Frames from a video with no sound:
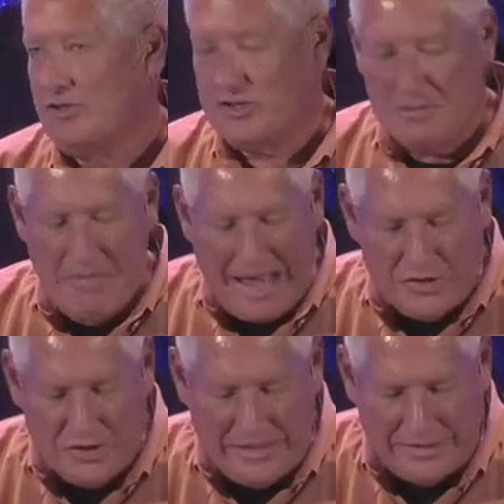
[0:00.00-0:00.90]
Just
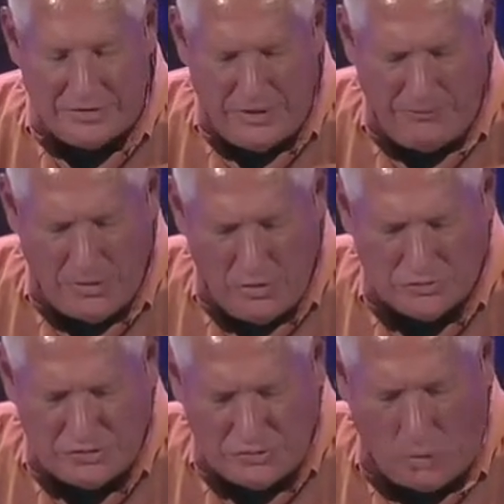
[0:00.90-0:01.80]
imagine the
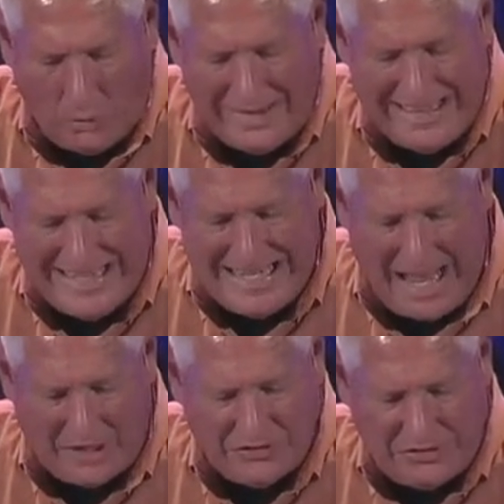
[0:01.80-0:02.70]
difficult story that he
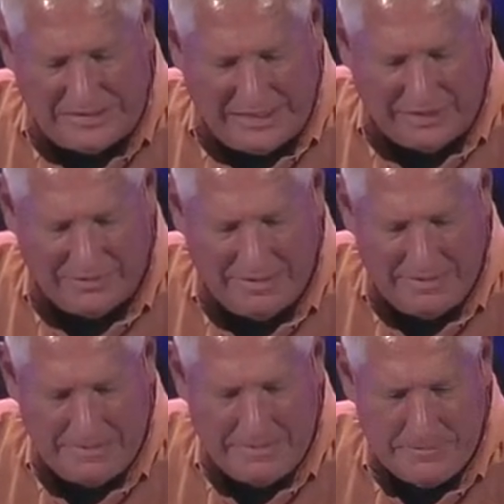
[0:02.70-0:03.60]
has to give.
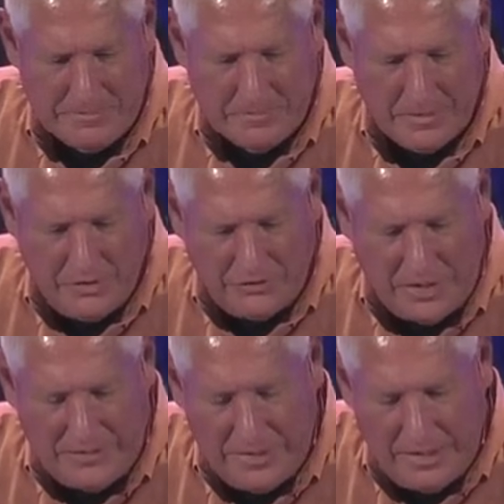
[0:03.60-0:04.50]
You
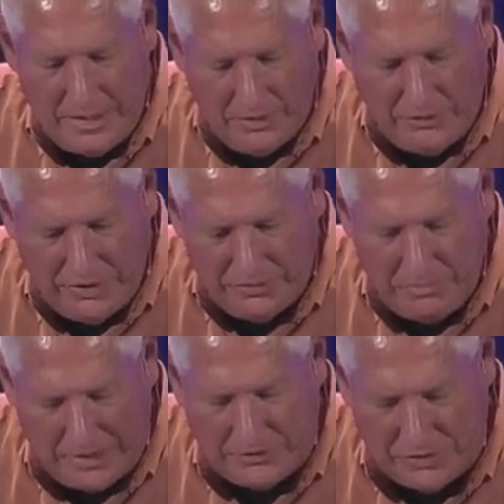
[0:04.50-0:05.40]
see, here is his
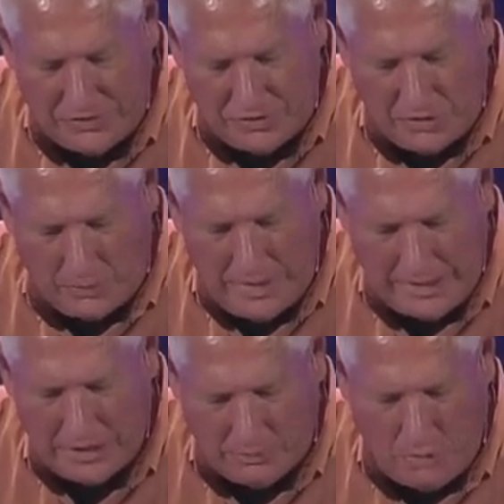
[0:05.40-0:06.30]
message to the
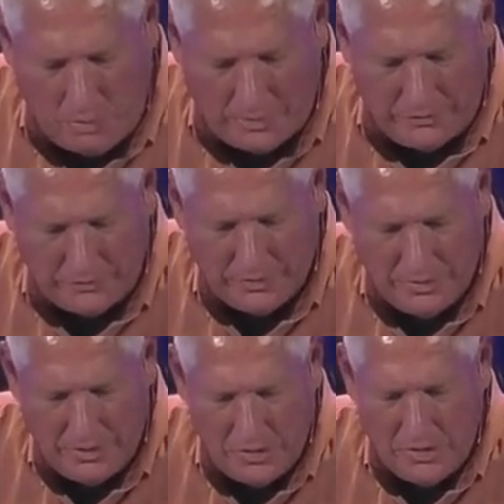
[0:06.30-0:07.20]
Greek and the Romans.
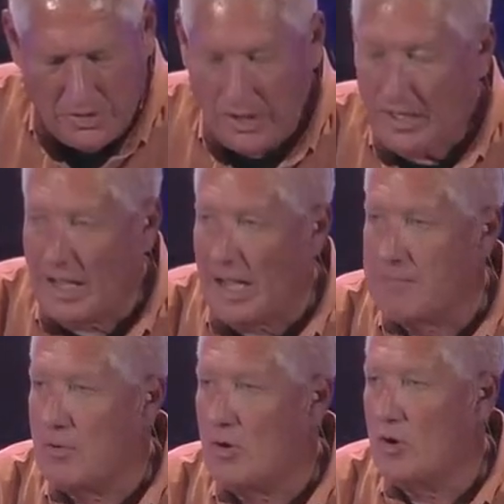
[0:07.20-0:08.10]

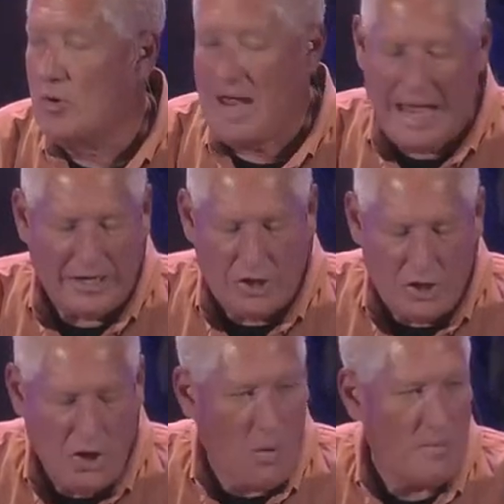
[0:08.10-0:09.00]
Um, who
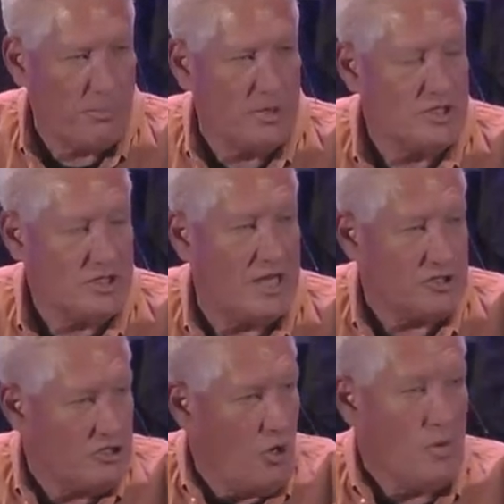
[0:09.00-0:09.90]
had no
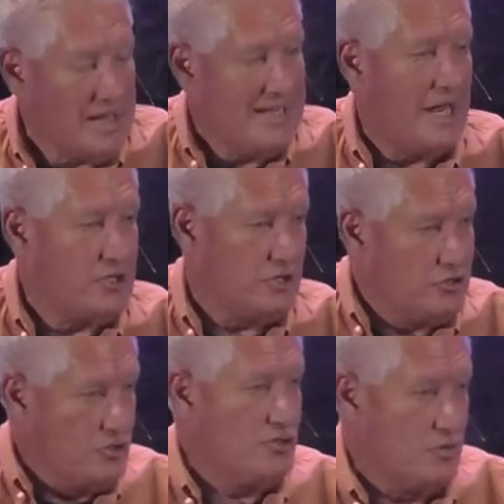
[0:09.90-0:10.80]
appreciation, no connection
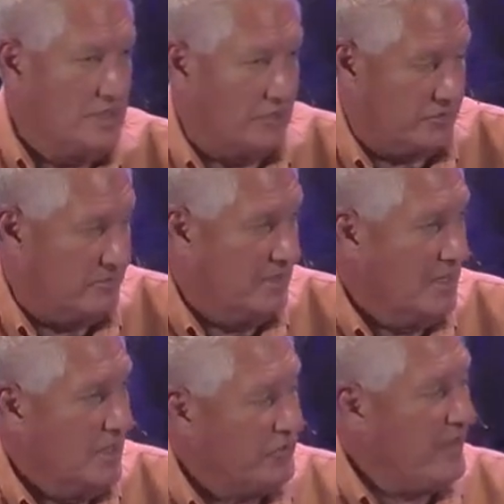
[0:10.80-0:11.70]
to Judaism.
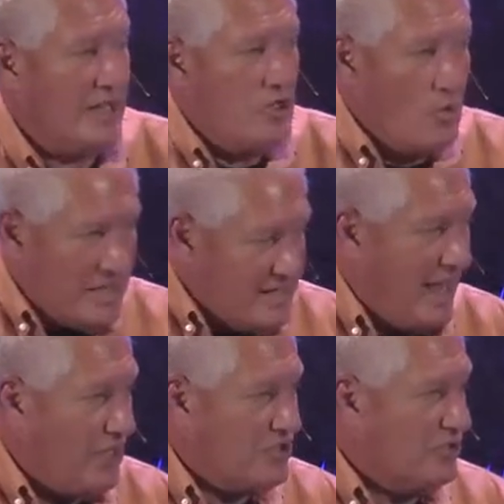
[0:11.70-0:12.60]
So they had no
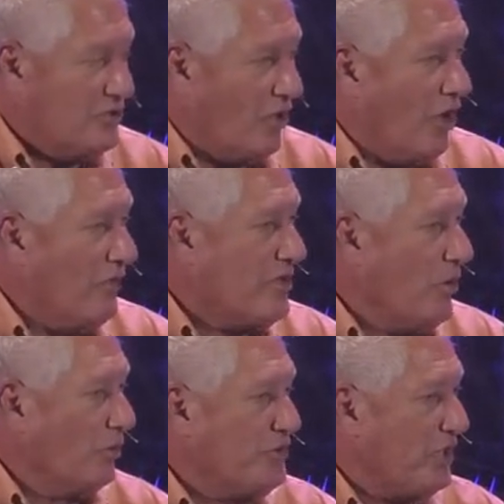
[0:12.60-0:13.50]
connection to all of the
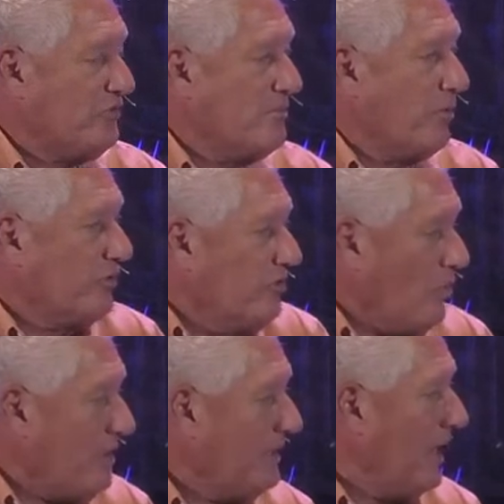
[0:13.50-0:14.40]
Old Testament books,
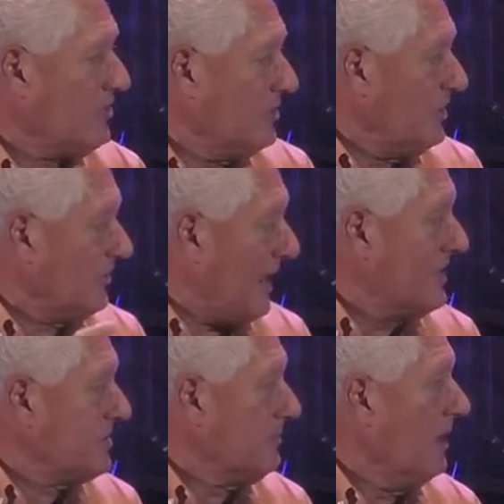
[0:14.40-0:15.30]
no connection to this
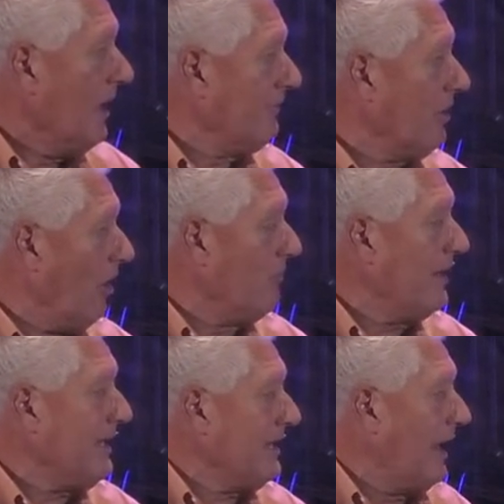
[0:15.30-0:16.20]
concept of an
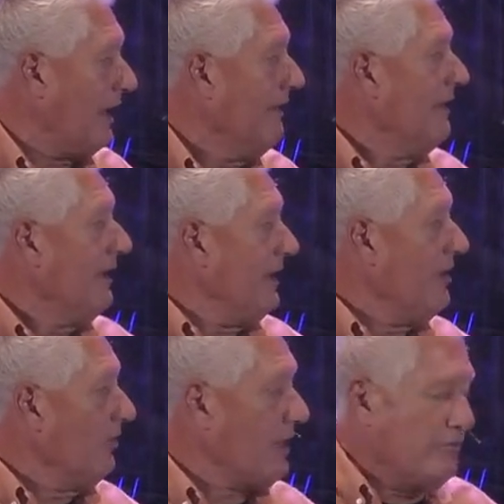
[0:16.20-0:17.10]
Almighty God. And
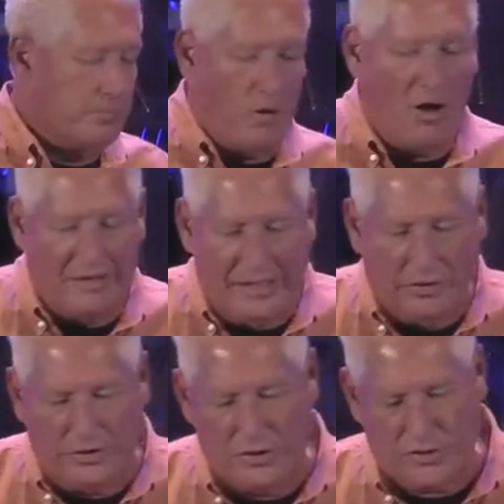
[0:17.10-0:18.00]
here comes Paul, and
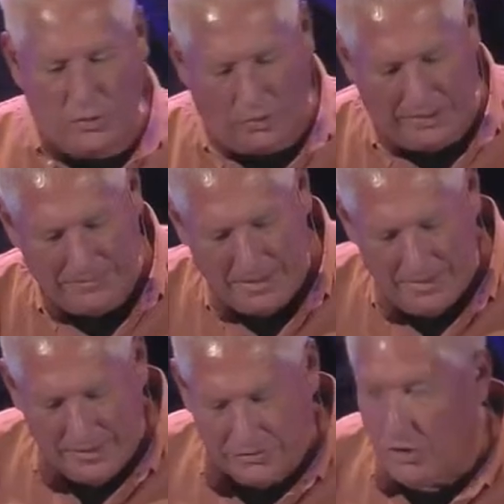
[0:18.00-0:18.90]
here's his story.
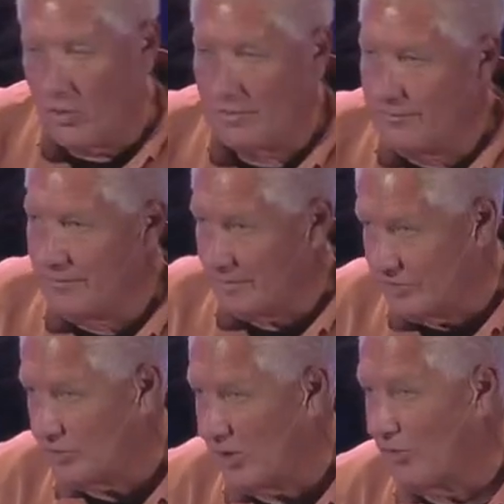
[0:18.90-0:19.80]
So
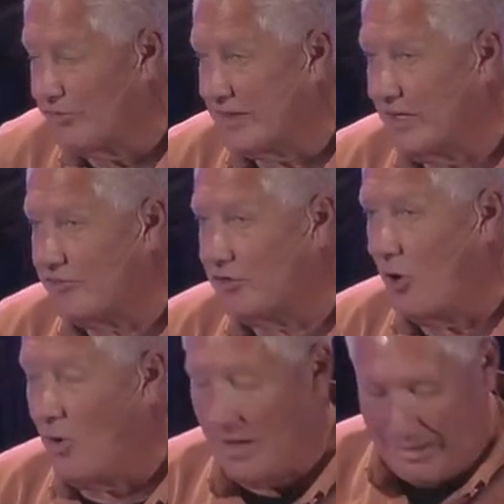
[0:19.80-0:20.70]
the story goes like this.
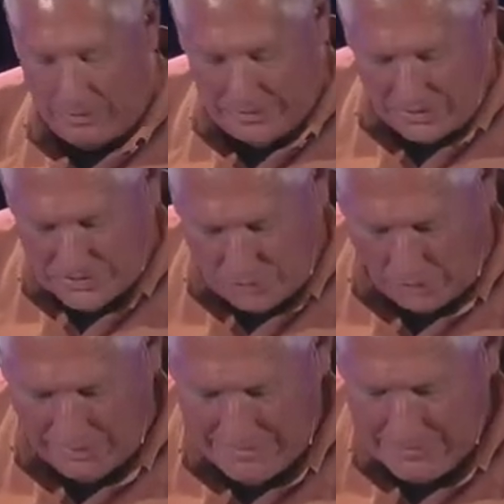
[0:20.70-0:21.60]
So I want to tell you a
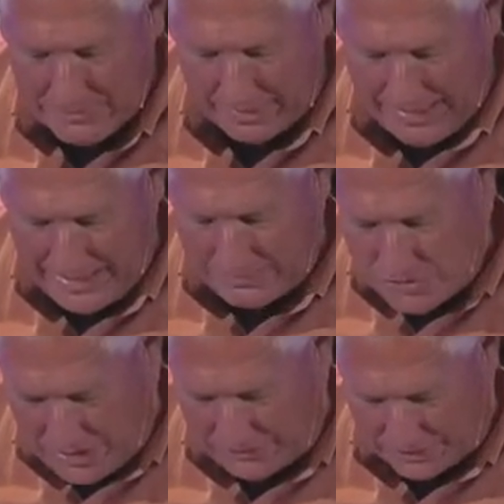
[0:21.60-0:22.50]
story. A guy named
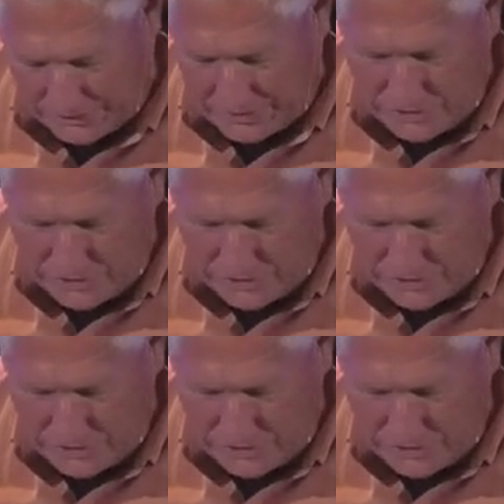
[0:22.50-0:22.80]
Jesus,